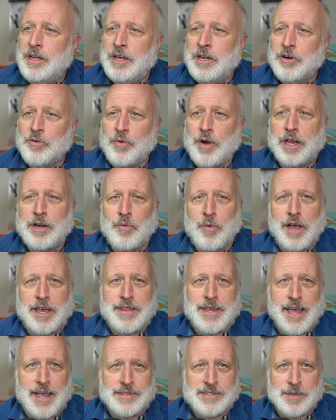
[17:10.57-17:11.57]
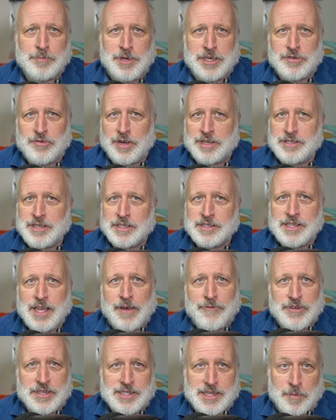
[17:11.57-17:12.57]
right away they had some interesting
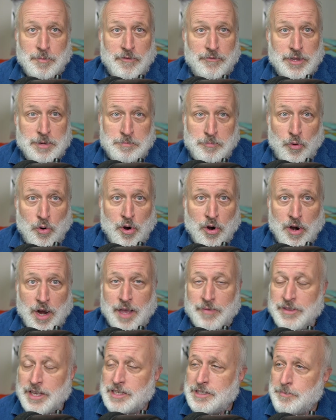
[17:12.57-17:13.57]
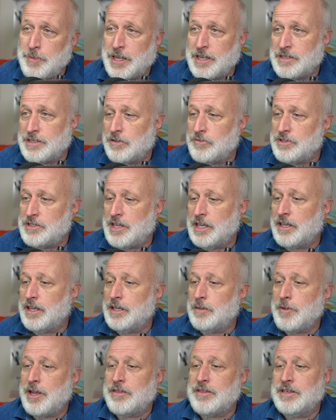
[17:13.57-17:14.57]
stuff. And some of it bore on this because I was thinking
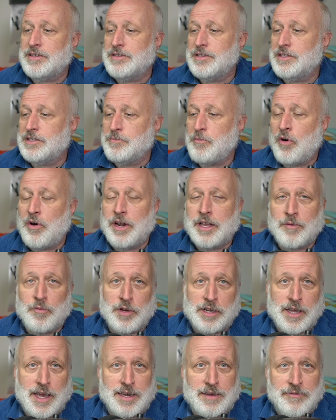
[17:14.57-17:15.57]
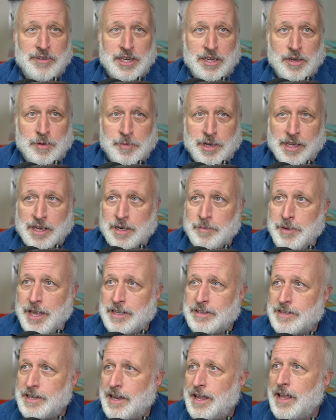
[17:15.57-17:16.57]
about this this morning. What kind of video am I going to
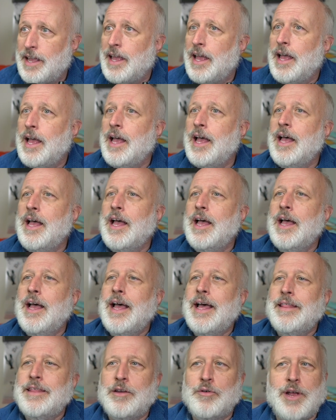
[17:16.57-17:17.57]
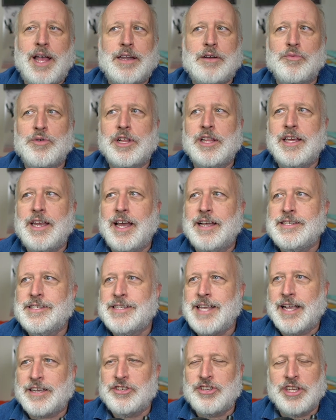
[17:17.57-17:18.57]
make today? They had a really nice
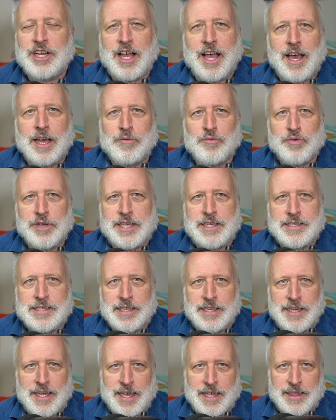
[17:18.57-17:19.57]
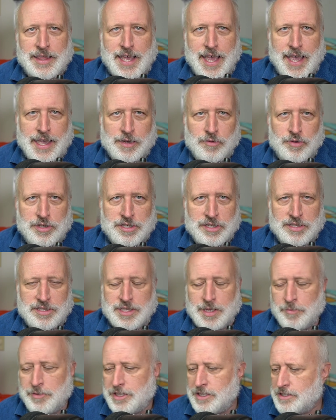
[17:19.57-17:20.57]
section on reason and language and
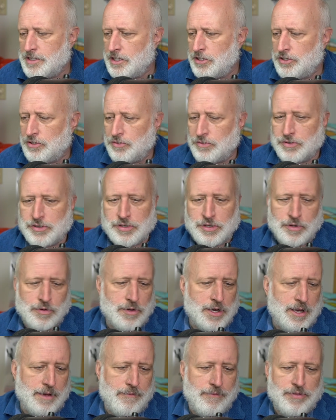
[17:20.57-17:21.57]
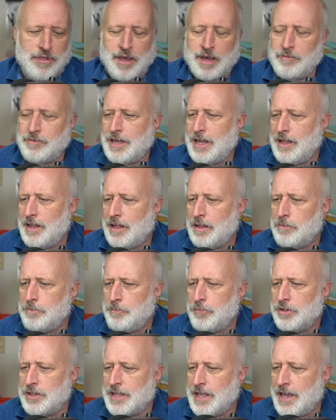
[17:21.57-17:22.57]
some of these issues. So I thought, well, I'll
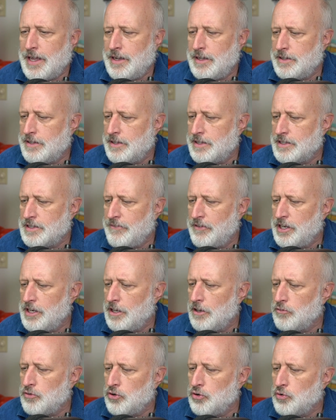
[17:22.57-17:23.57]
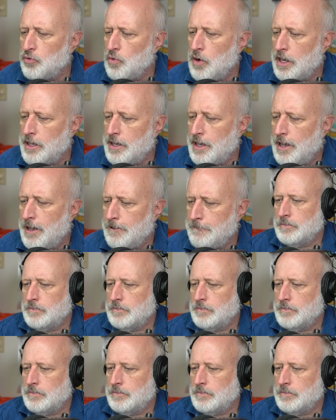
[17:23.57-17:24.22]
put that into this video too. Why not?